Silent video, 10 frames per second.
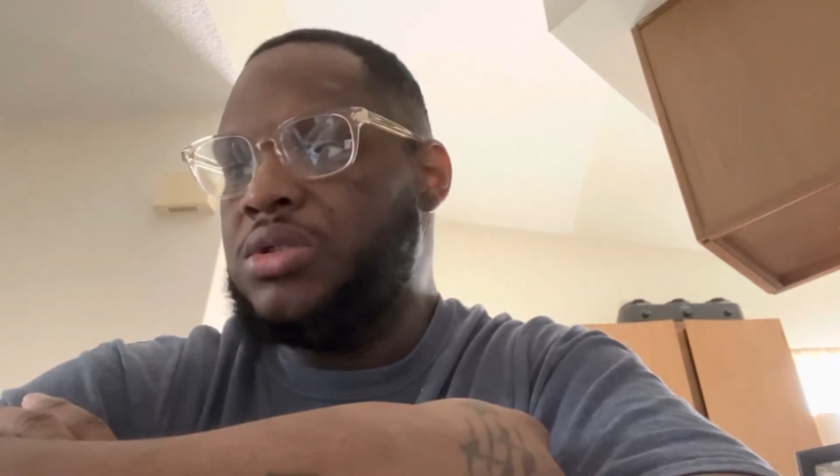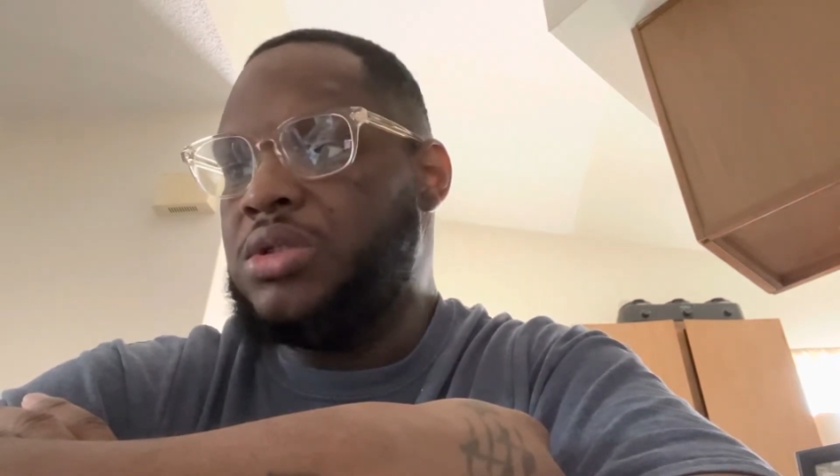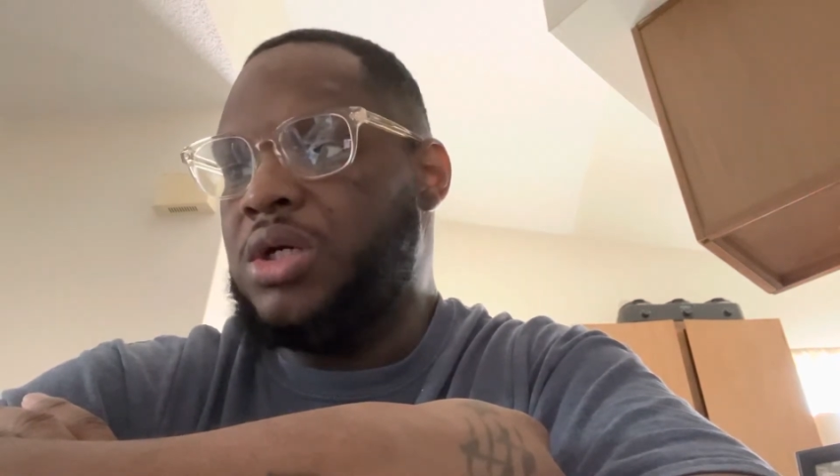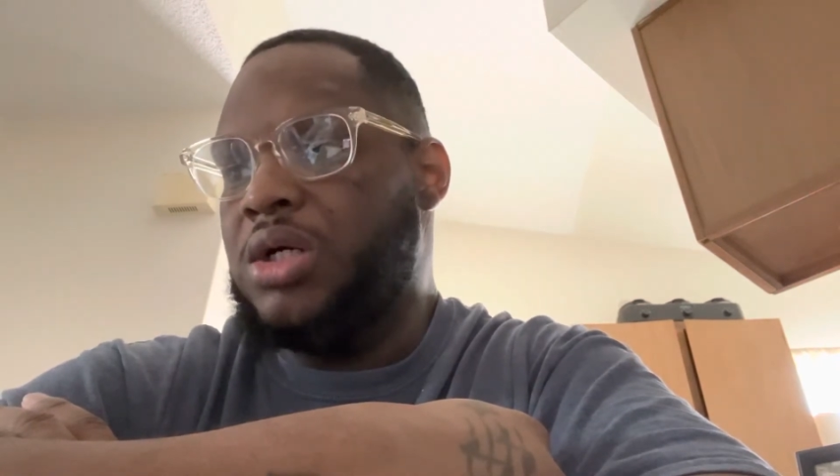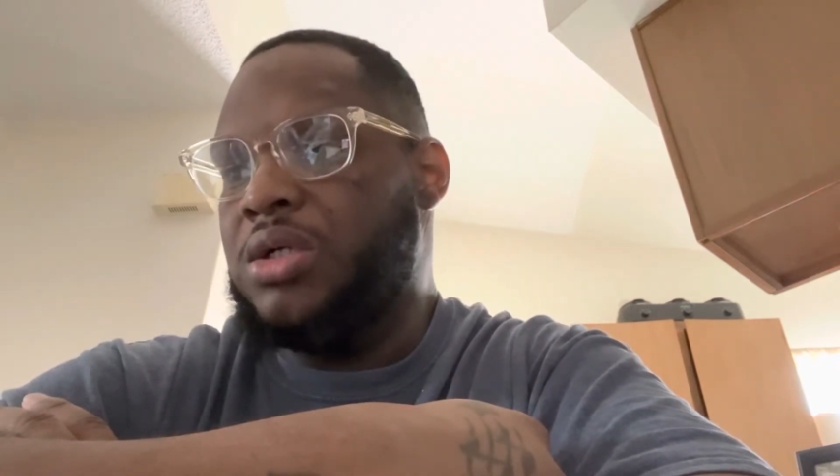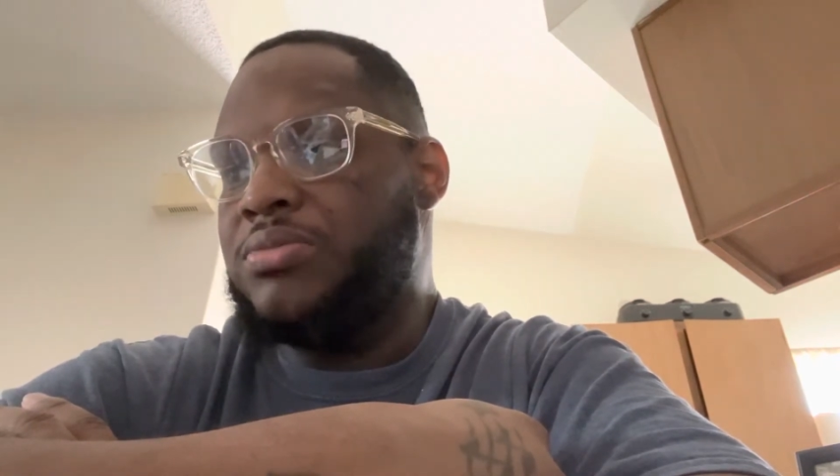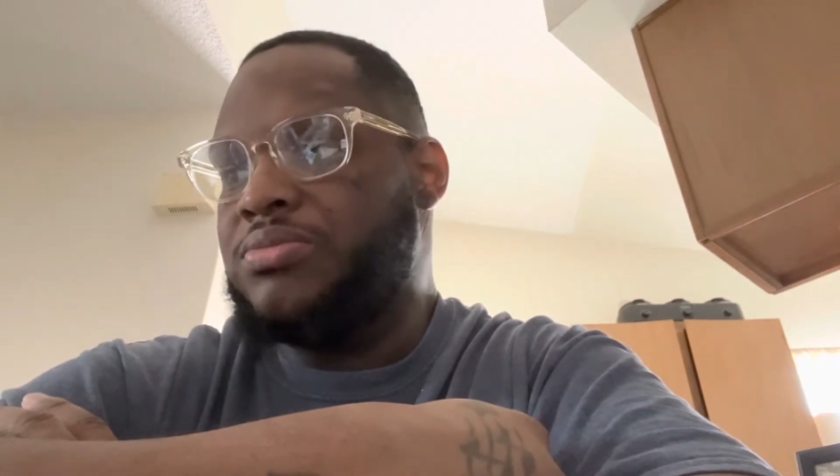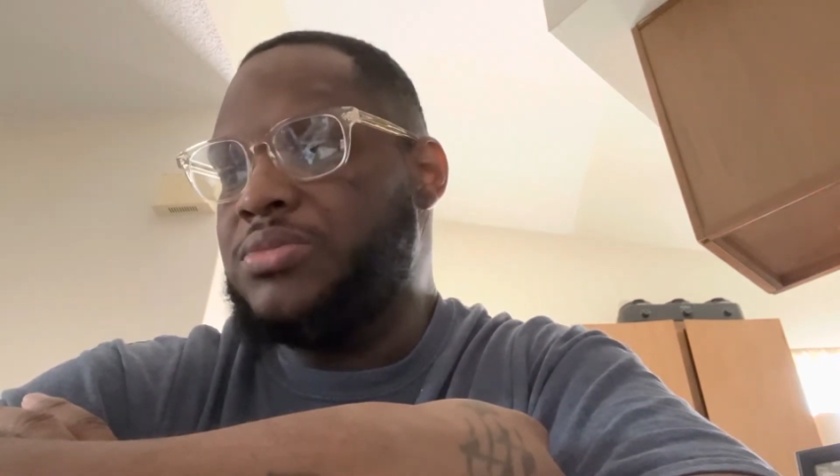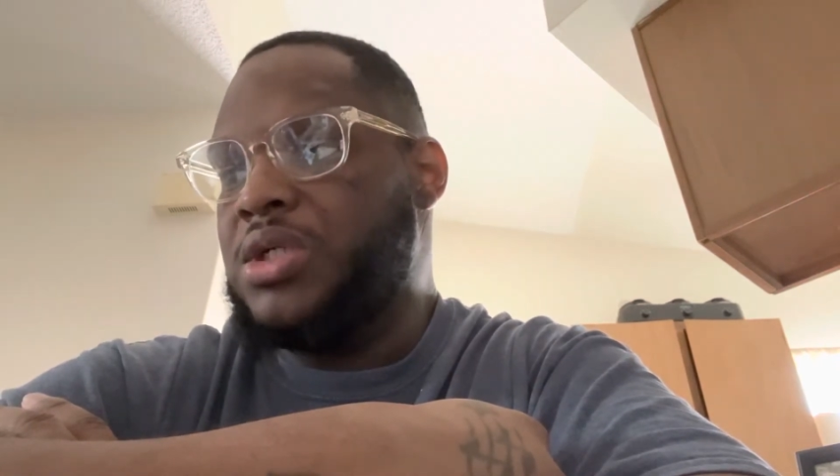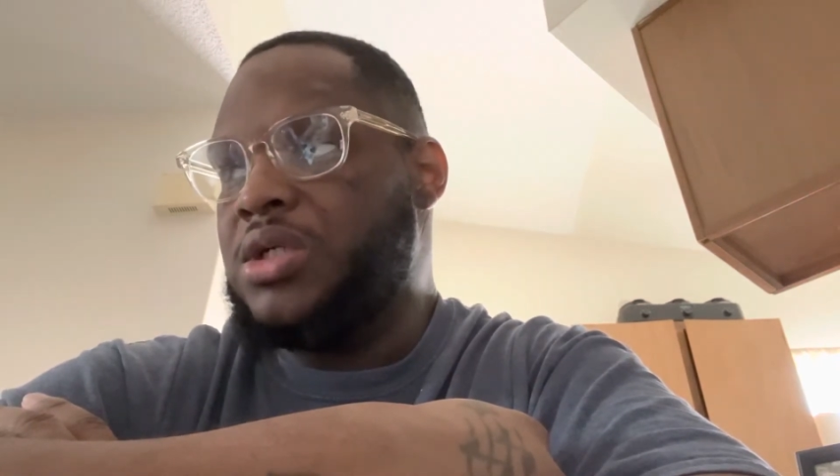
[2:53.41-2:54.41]

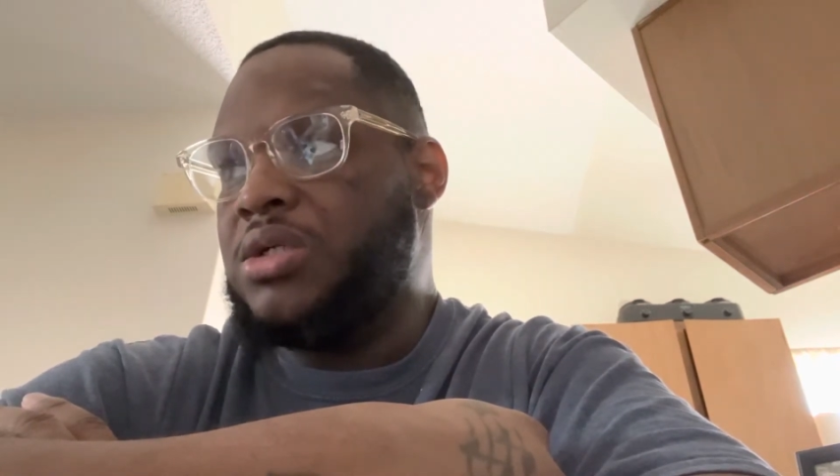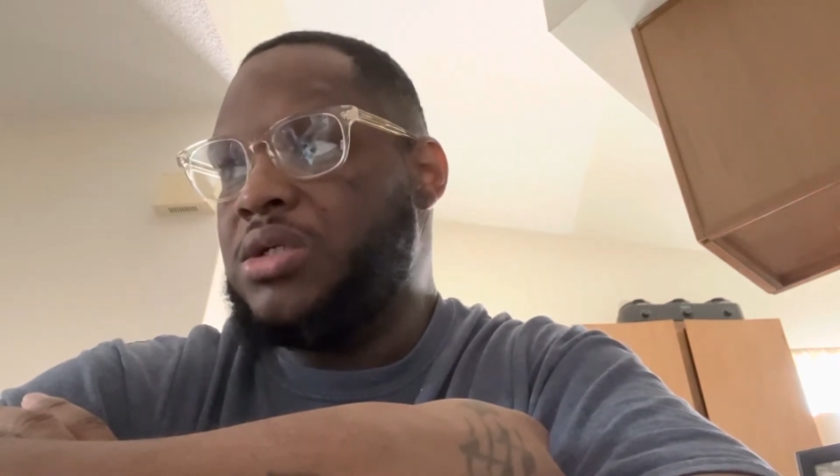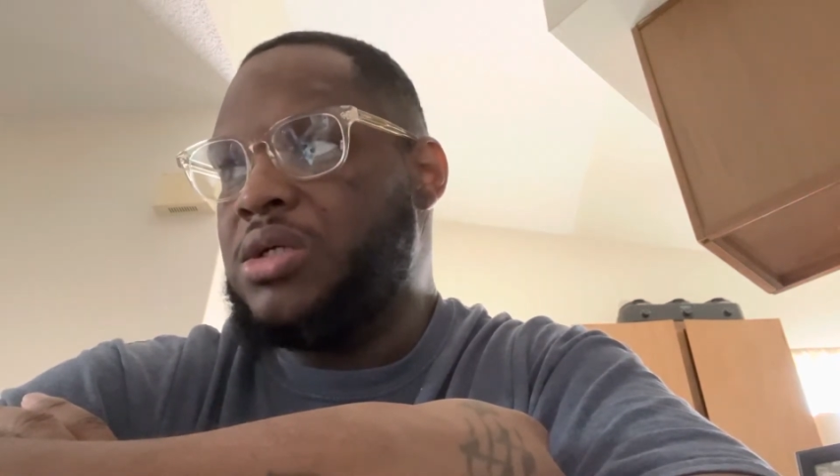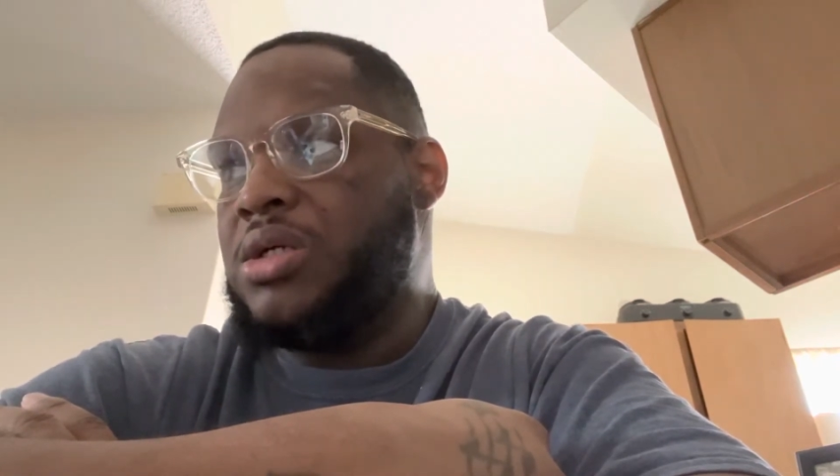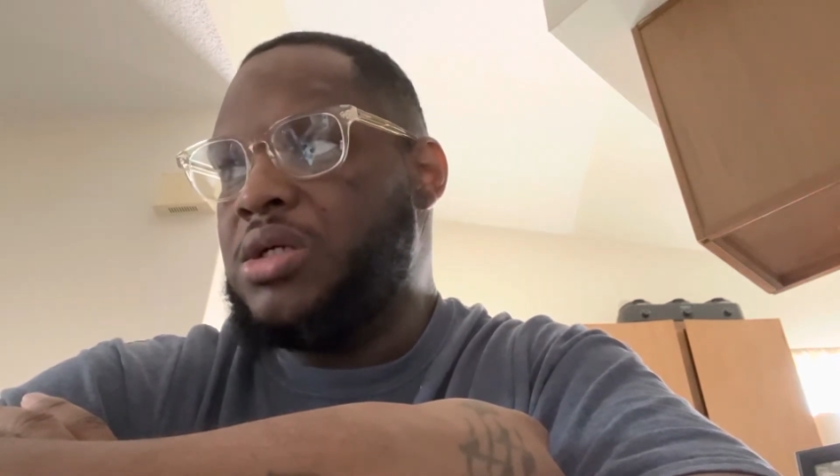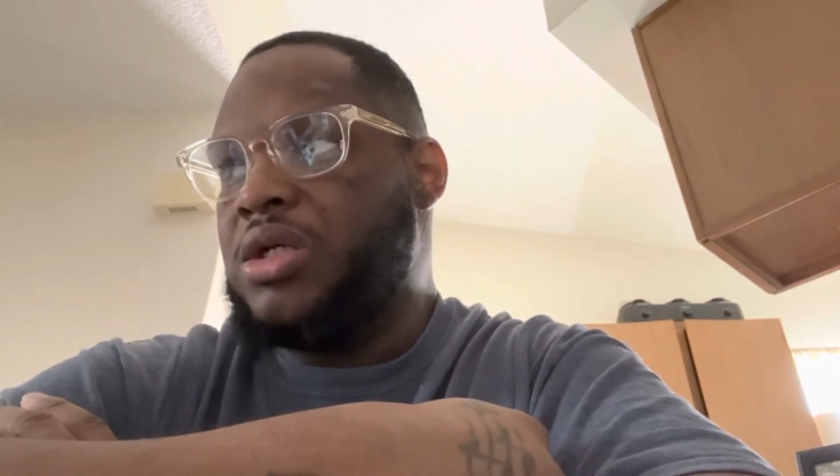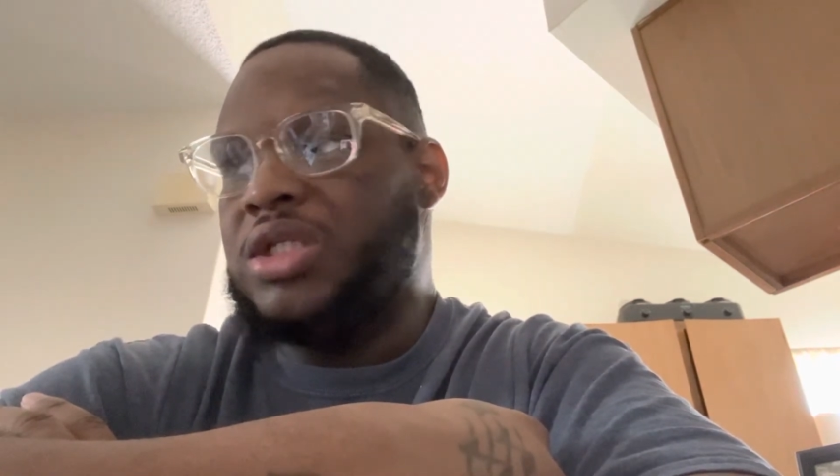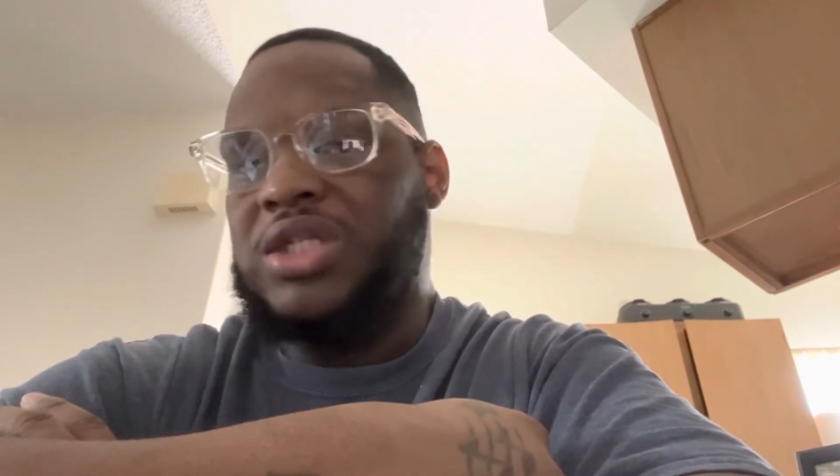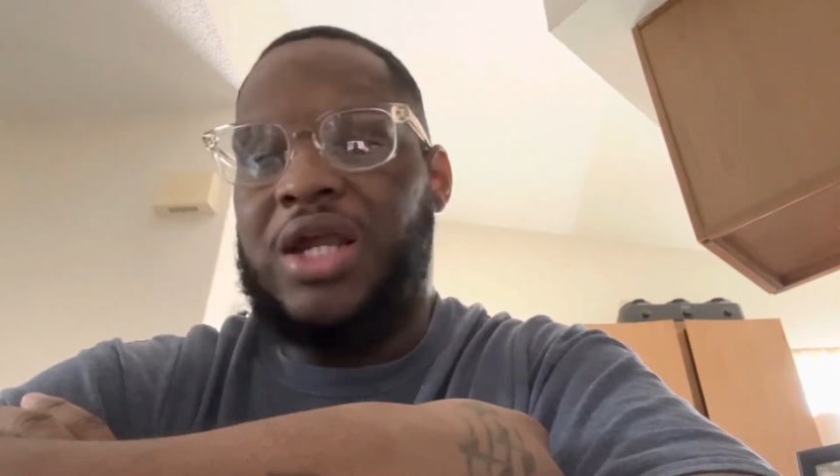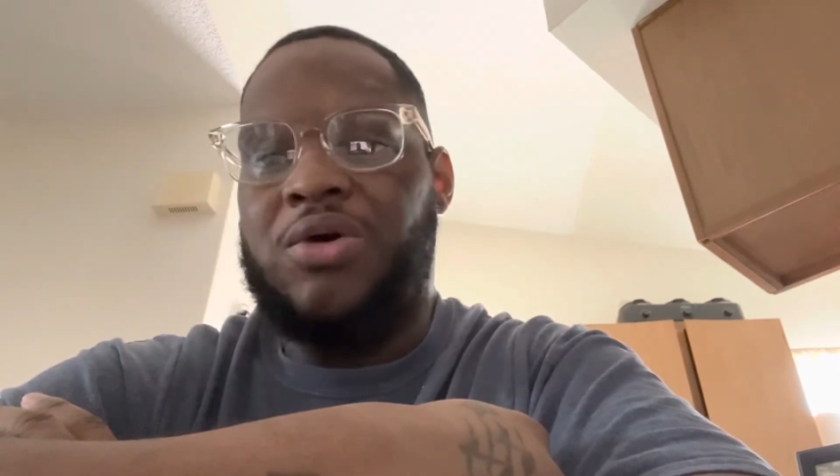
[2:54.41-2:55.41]
Cause
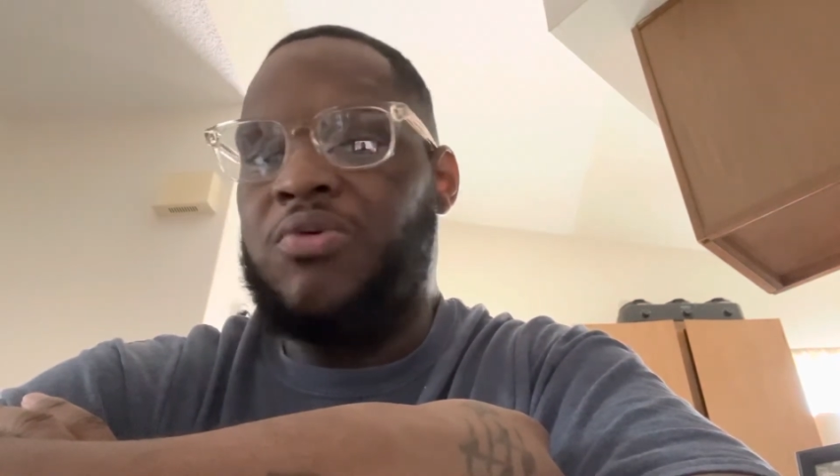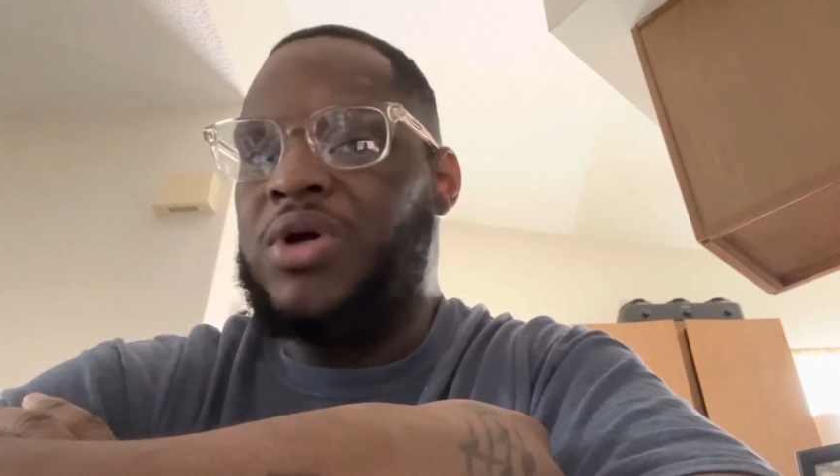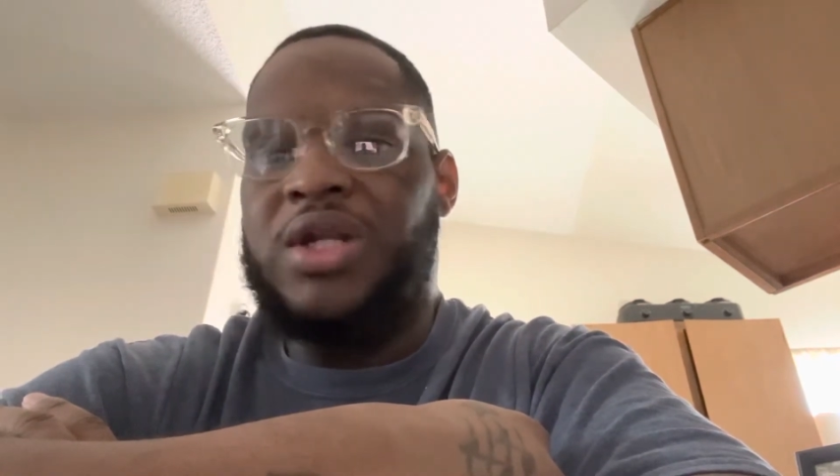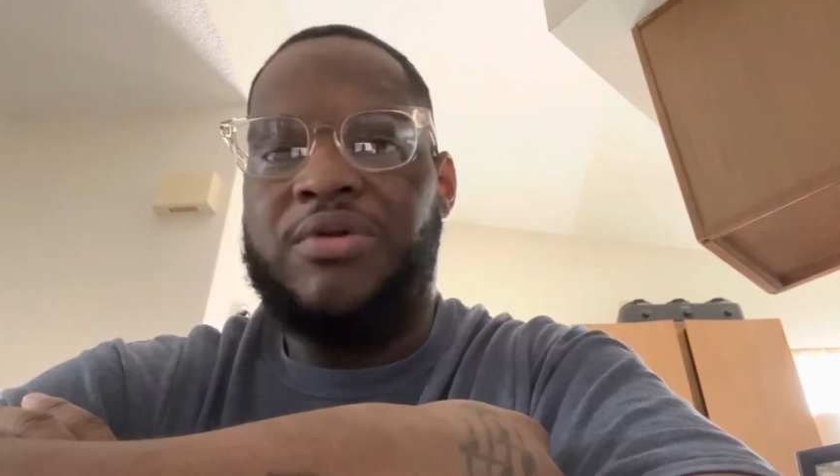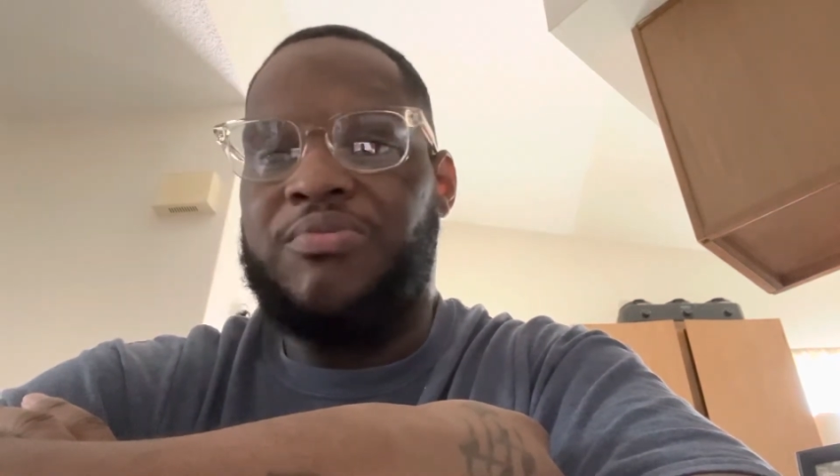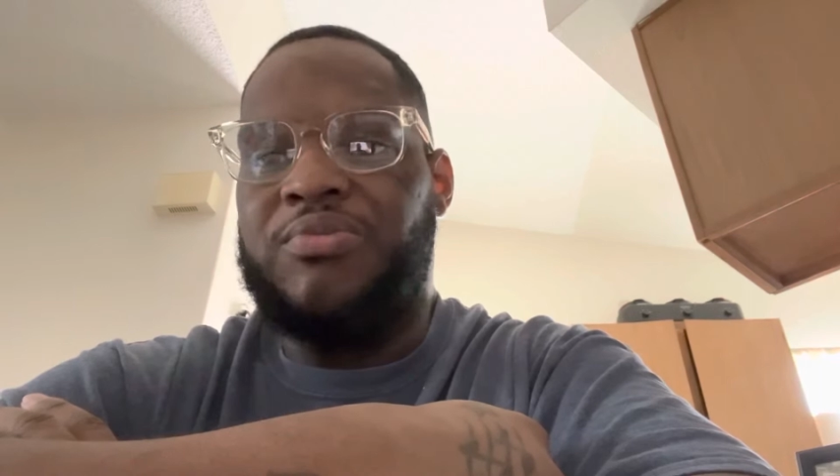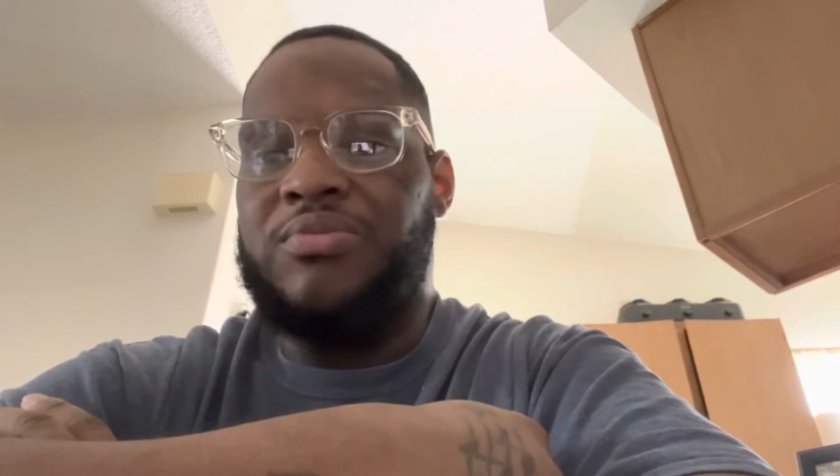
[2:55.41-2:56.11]
I don't want to